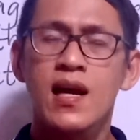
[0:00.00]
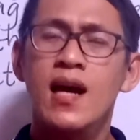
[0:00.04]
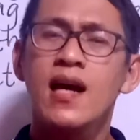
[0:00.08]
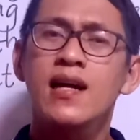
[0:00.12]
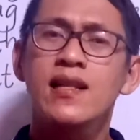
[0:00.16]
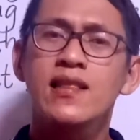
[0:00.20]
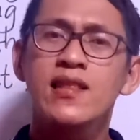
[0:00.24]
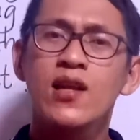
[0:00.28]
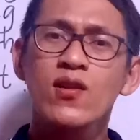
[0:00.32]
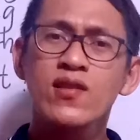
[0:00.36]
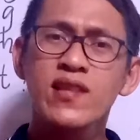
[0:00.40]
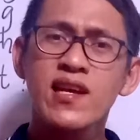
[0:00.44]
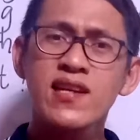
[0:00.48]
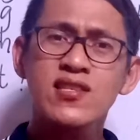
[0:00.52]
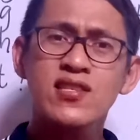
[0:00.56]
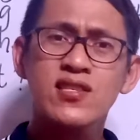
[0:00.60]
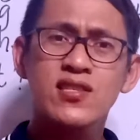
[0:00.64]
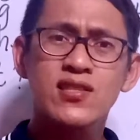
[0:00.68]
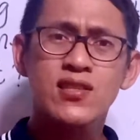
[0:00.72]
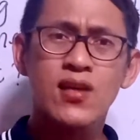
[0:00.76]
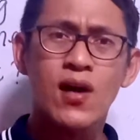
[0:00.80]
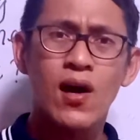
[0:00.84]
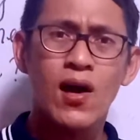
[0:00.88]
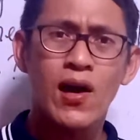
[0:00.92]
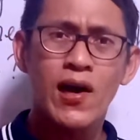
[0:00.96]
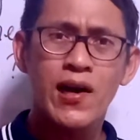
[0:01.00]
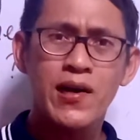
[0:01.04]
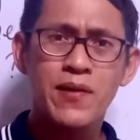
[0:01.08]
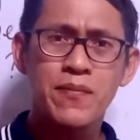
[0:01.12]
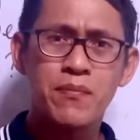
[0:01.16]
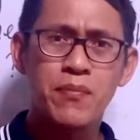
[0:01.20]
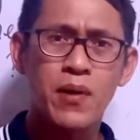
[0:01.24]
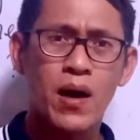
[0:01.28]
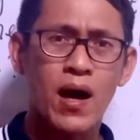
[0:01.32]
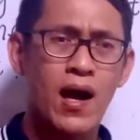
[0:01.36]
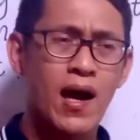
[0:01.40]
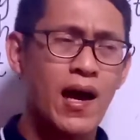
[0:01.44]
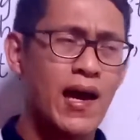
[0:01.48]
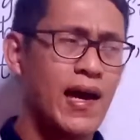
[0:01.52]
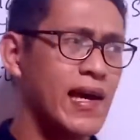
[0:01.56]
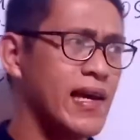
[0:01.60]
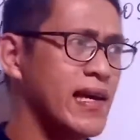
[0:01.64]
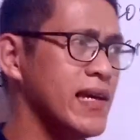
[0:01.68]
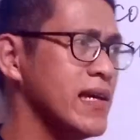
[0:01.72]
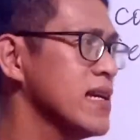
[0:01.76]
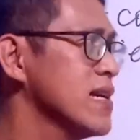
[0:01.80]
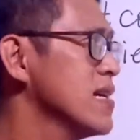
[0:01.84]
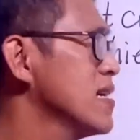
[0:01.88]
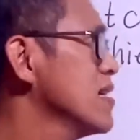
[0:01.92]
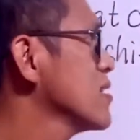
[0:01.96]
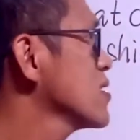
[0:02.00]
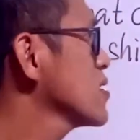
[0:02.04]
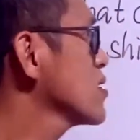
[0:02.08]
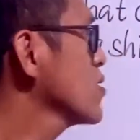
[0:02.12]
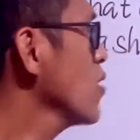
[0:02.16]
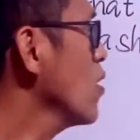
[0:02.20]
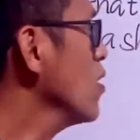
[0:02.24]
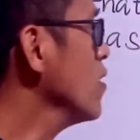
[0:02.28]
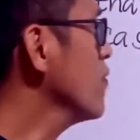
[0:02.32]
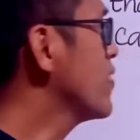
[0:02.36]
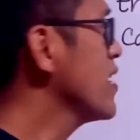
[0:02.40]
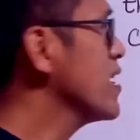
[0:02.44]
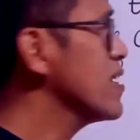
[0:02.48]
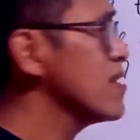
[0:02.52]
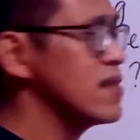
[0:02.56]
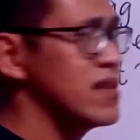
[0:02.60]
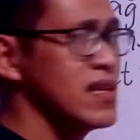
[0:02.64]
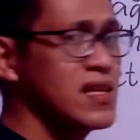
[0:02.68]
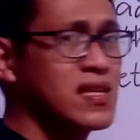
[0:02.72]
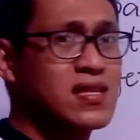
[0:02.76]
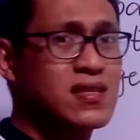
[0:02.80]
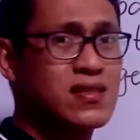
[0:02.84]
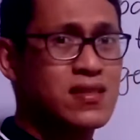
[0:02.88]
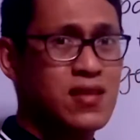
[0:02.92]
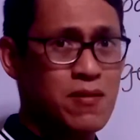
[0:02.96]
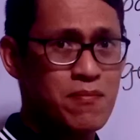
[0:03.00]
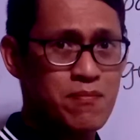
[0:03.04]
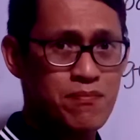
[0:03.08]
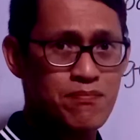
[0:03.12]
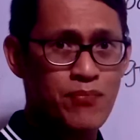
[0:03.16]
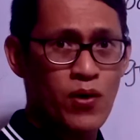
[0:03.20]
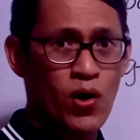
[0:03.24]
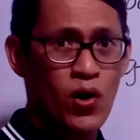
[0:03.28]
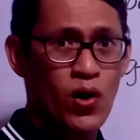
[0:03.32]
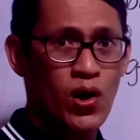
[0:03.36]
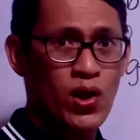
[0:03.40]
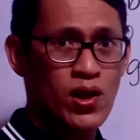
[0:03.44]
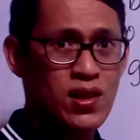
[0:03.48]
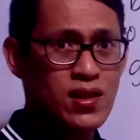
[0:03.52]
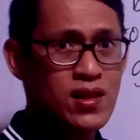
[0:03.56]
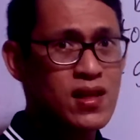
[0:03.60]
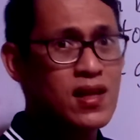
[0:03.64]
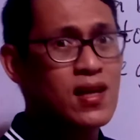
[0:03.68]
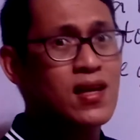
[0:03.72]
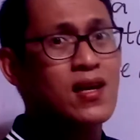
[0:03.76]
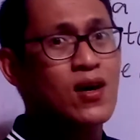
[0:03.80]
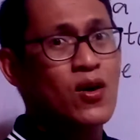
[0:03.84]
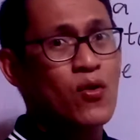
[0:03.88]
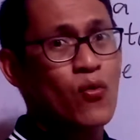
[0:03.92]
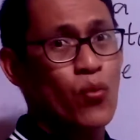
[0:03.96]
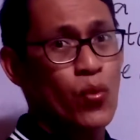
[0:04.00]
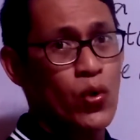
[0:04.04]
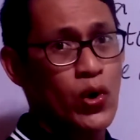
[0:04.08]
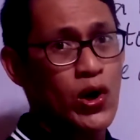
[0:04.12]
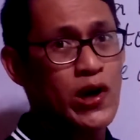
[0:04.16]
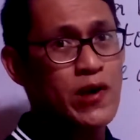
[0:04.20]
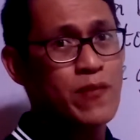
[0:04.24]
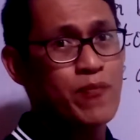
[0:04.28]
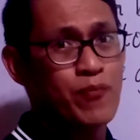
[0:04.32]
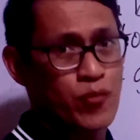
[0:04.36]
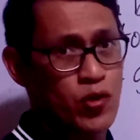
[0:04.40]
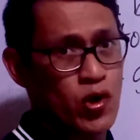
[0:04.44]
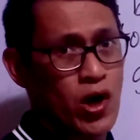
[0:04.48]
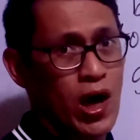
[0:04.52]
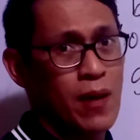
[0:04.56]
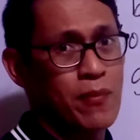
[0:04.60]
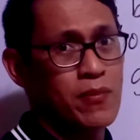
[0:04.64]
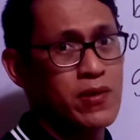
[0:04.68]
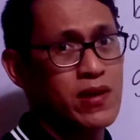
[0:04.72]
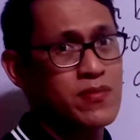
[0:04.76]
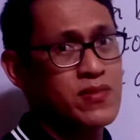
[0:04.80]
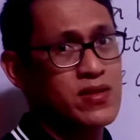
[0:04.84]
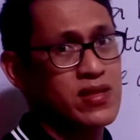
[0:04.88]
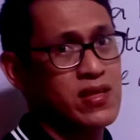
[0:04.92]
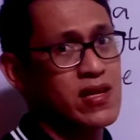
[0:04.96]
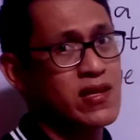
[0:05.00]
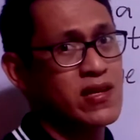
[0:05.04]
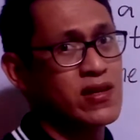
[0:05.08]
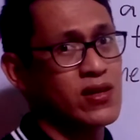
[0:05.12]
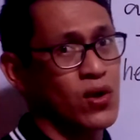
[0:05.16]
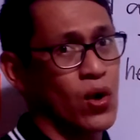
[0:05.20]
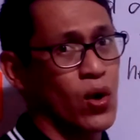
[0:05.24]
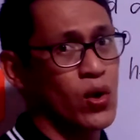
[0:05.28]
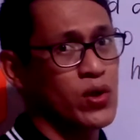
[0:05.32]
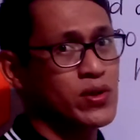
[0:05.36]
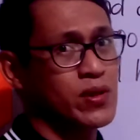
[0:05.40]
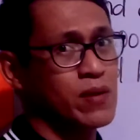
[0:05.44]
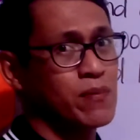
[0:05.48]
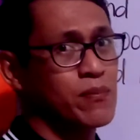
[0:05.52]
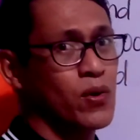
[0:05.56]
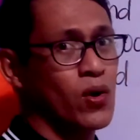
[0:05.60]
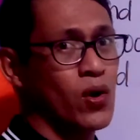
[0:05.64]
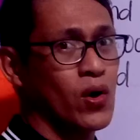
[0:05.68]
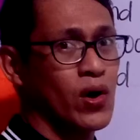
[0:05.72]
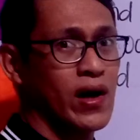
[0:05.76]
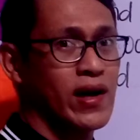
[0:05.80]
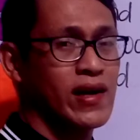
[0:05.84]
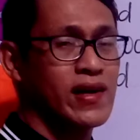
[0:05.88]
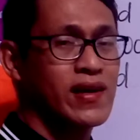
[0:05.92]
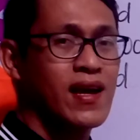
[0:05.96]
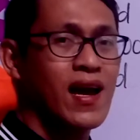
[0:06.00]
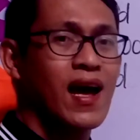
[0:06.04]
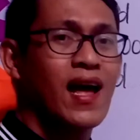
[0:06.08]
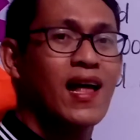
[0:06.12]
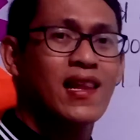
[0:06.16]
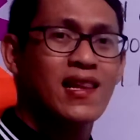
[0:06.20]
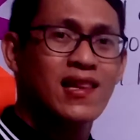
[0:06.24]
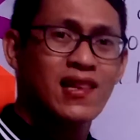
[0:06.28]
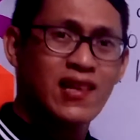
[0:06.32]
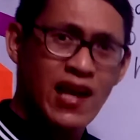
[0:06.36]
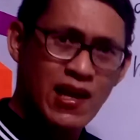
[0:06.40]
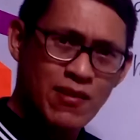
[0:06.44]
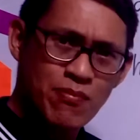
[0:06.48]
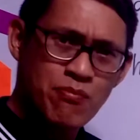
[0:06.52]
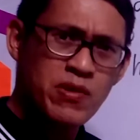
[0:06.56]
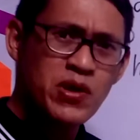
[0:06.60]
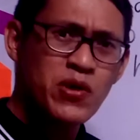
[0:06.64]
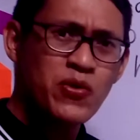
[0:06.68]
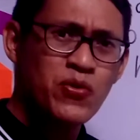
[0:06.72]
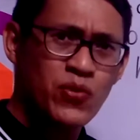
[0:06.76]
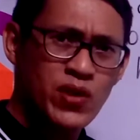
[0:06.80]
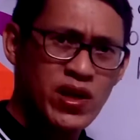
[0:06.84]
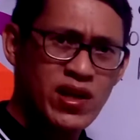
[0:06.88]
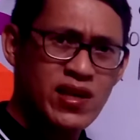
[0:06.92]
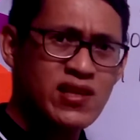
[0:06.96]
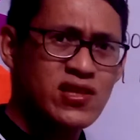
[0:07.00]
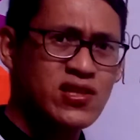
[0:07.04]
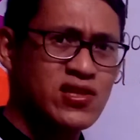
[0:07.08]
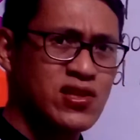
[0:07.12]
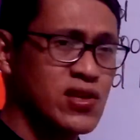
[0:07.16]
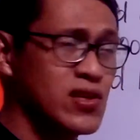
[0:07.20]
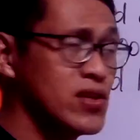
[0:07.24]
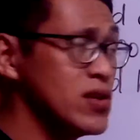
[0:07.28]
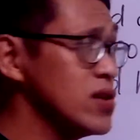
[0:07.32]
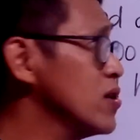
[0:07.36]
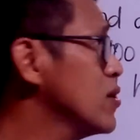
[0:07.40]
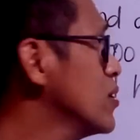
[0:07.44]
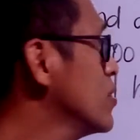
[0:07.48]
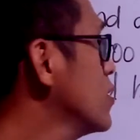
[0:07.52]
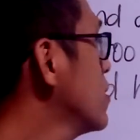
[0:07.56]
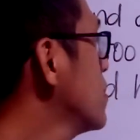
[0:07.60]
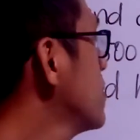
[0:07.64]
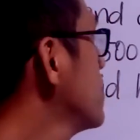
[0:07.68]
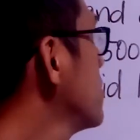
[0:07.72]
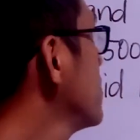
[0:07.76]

Now let's start by solving these simple word problems here on the board. Let me read it to you.